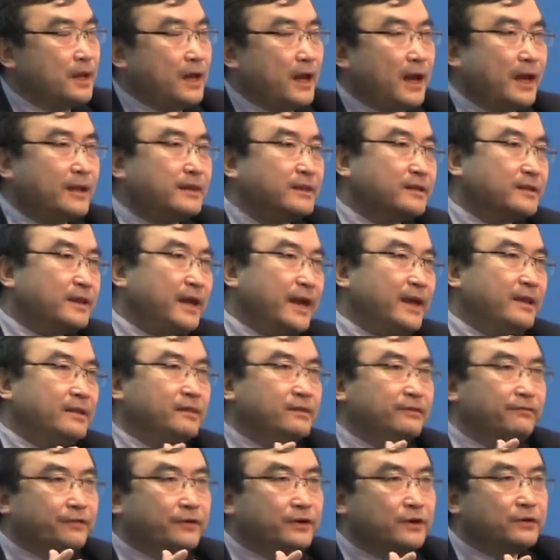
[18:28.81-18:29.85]
And
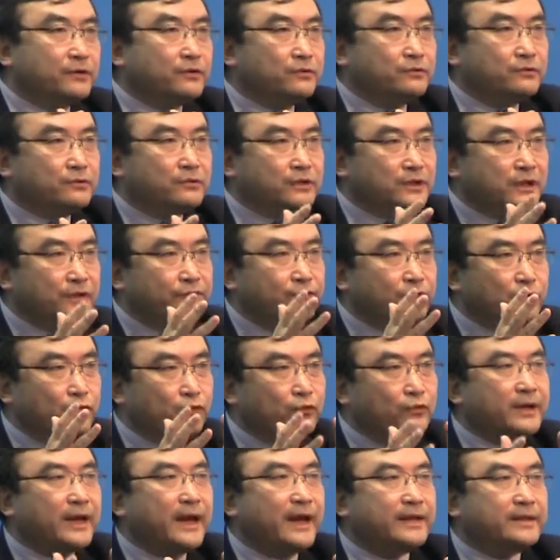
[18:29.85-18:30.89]
then if you
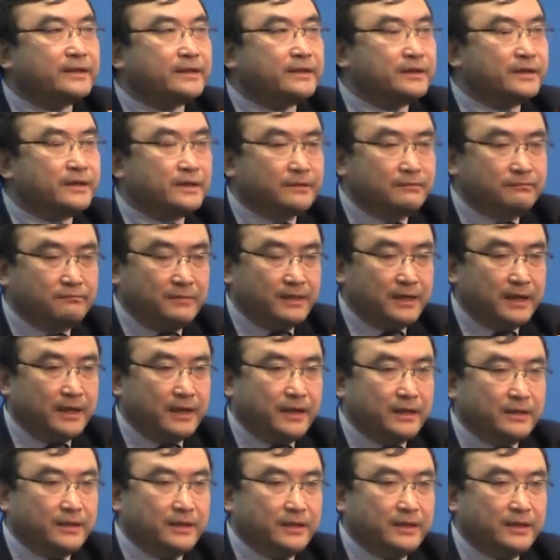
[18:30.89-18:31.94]
look at
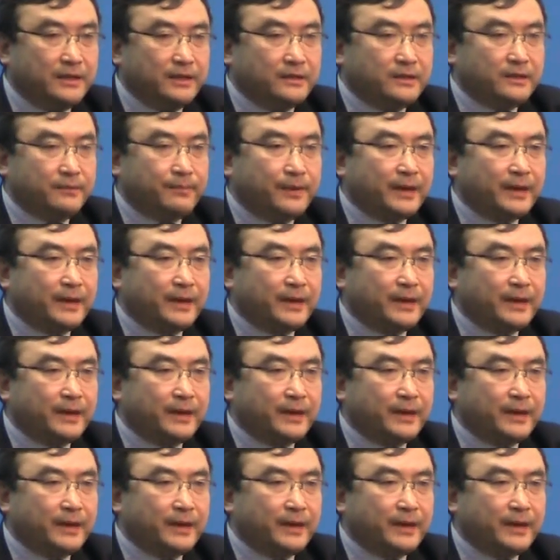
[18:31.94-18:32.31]
the